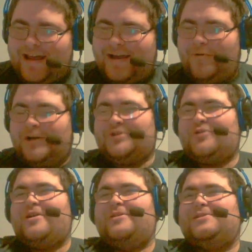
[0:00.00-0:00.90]
watched
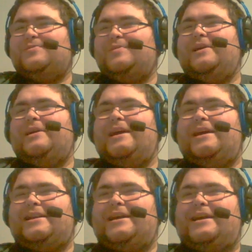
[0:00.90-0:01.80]
Raw this week,
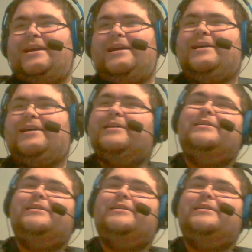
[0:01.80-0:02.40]
and I